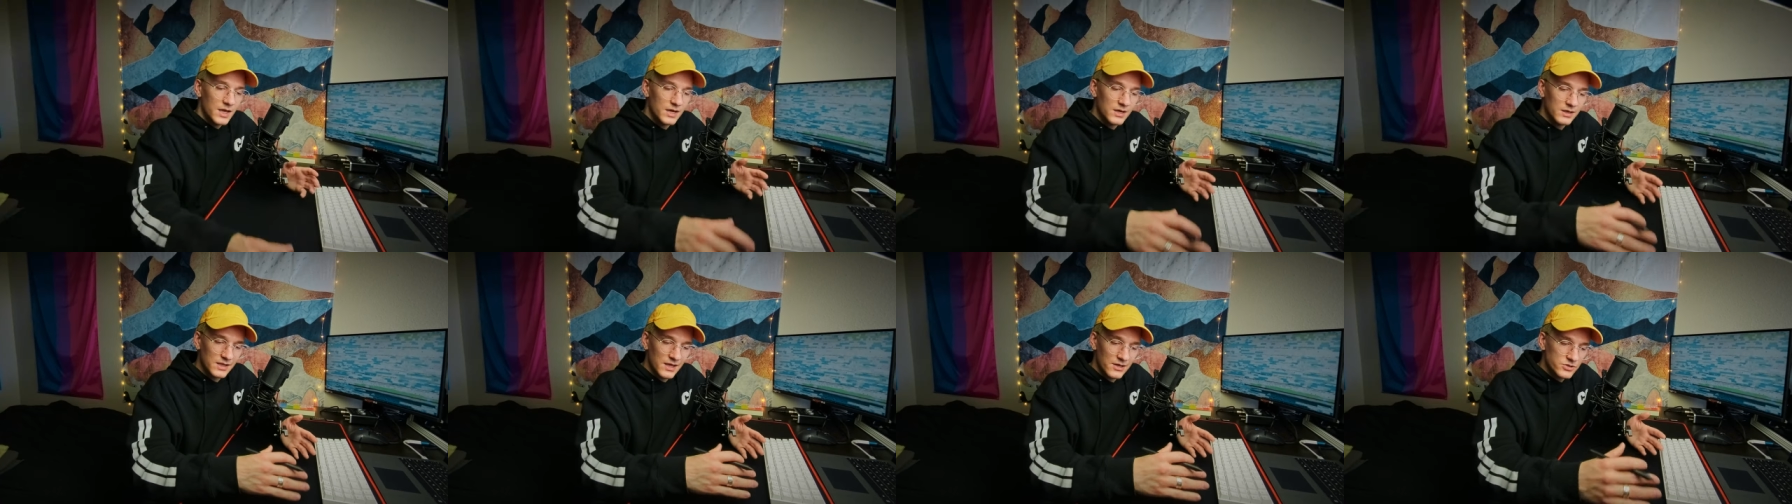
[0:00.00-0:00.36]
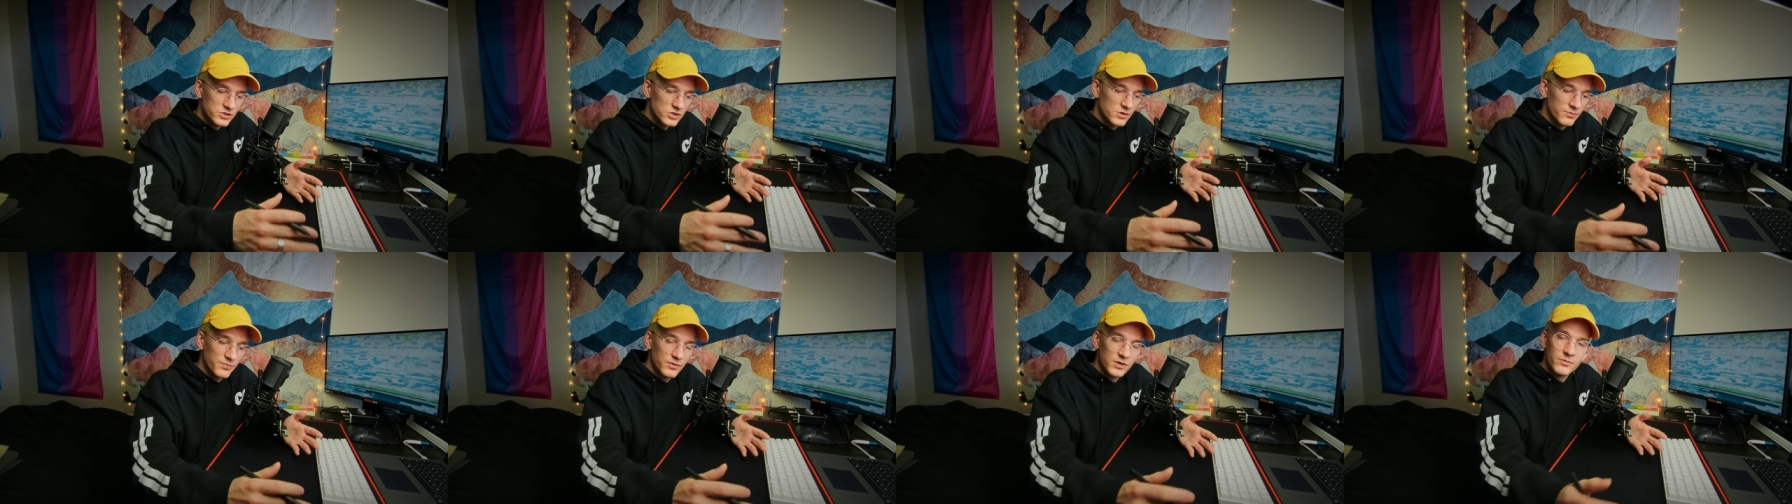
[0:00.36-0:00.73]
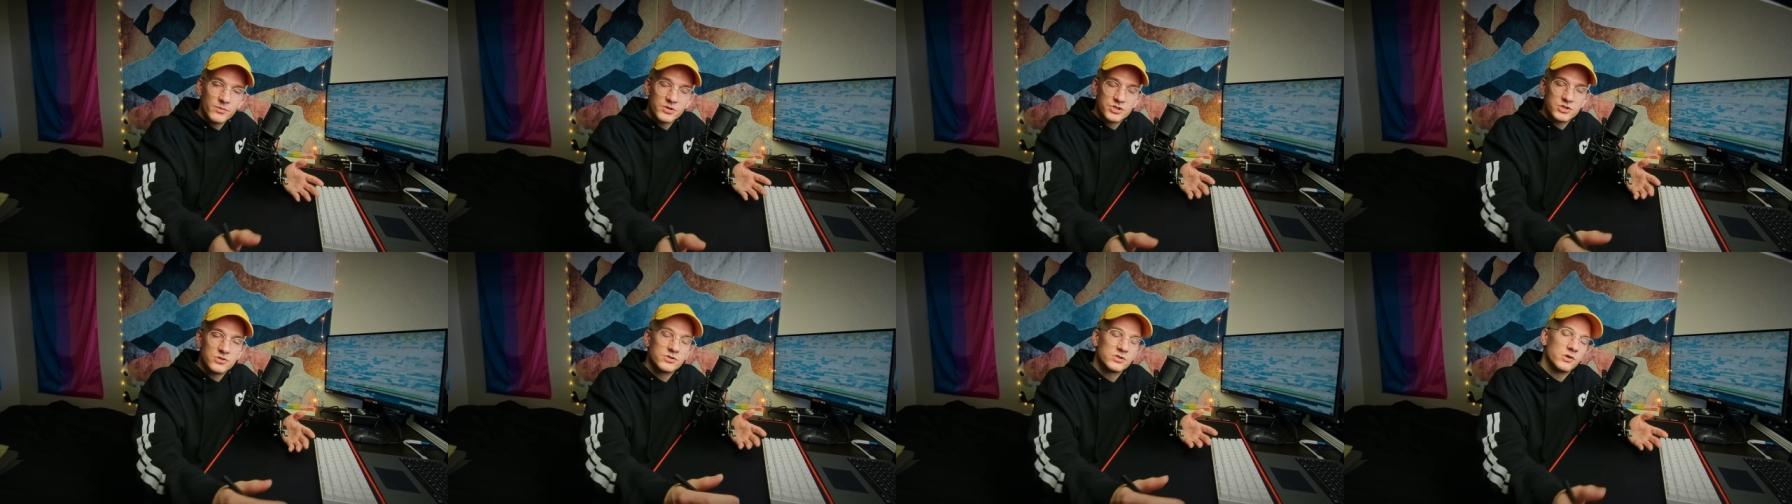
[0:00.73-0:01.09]
and allows you to pretty
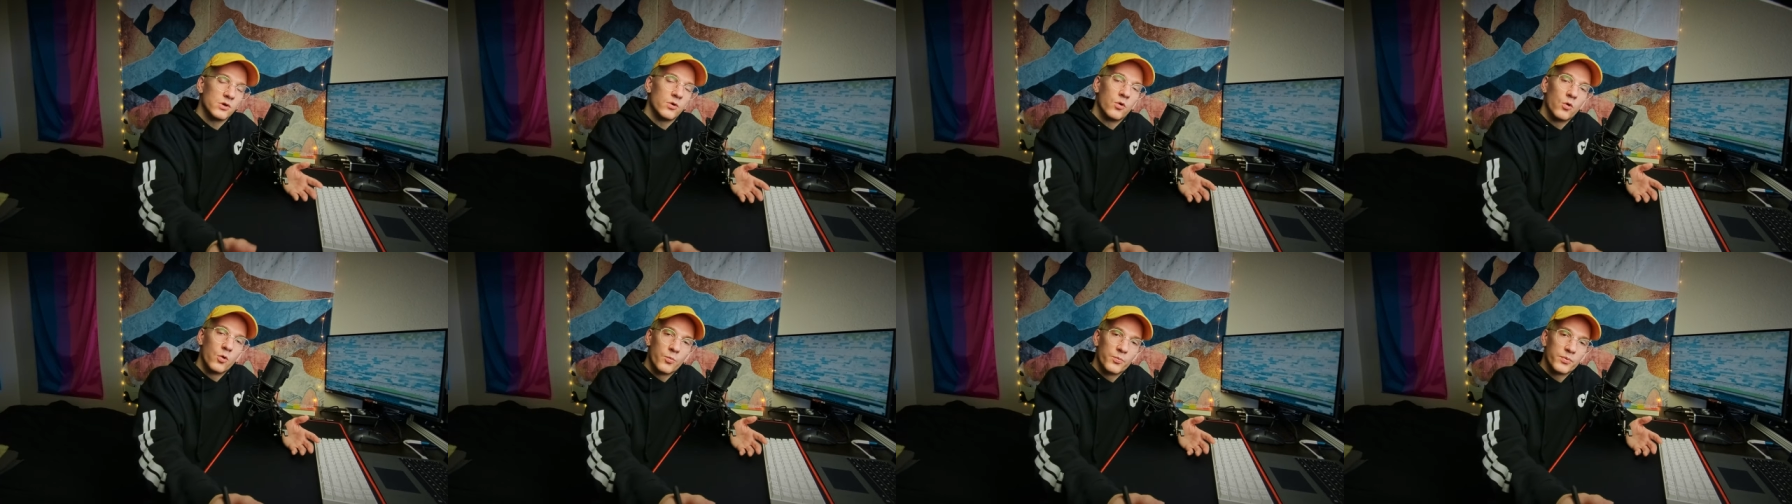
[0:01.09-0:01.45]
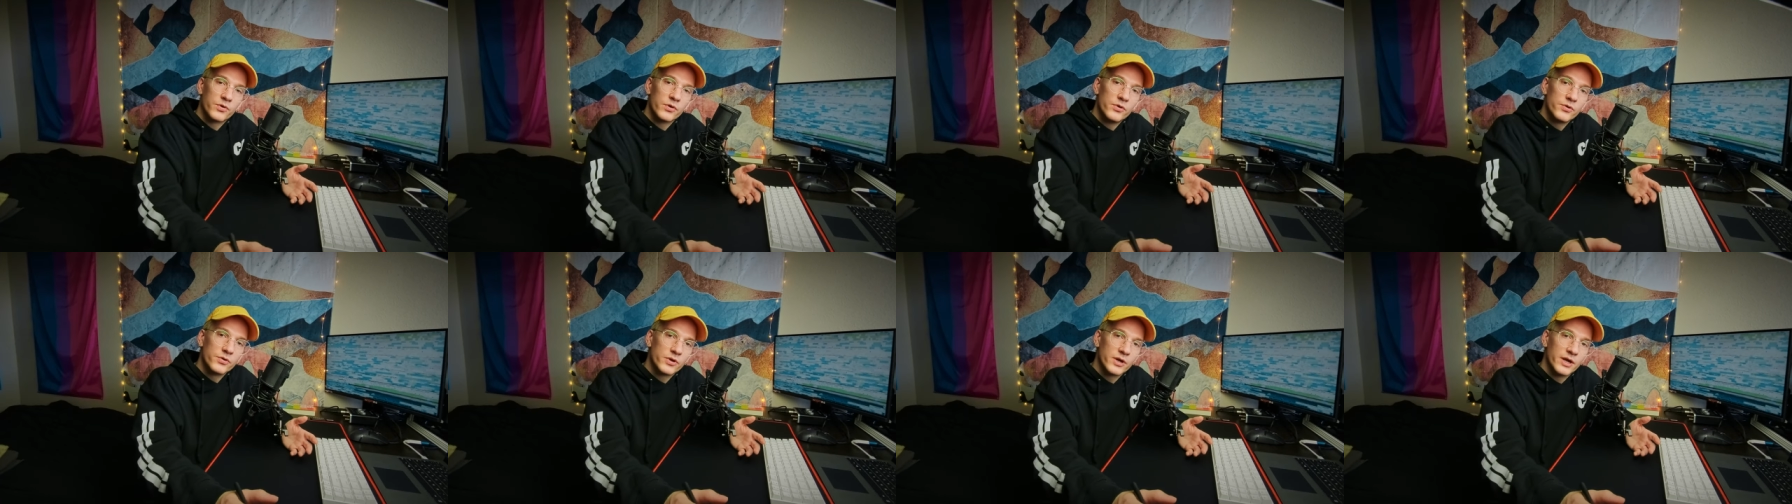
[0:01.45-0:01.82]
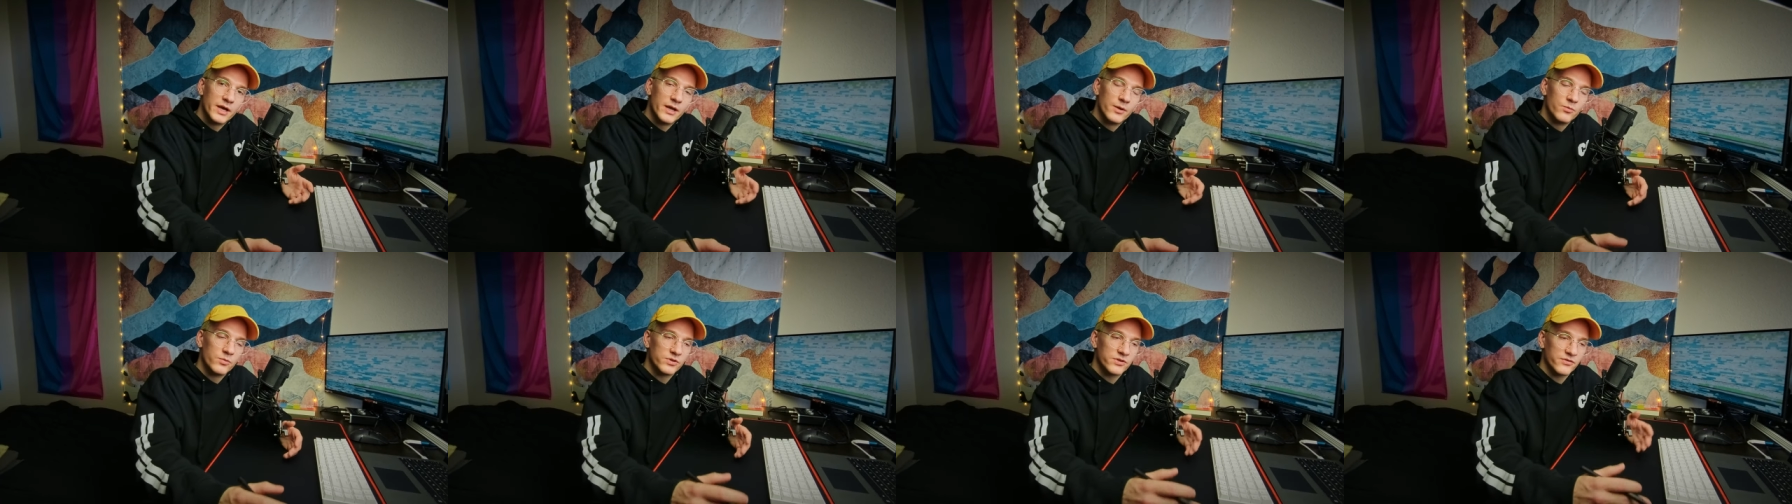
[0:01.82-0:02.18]
much use the whole
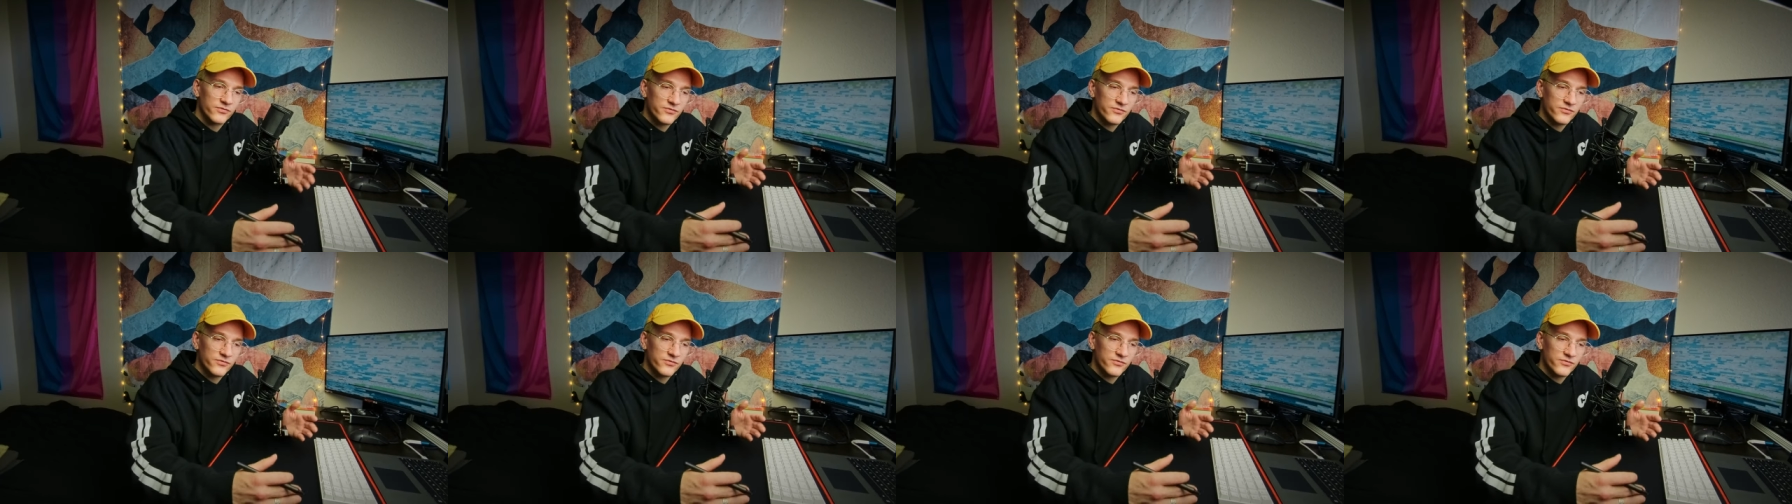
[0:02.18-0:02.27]
program with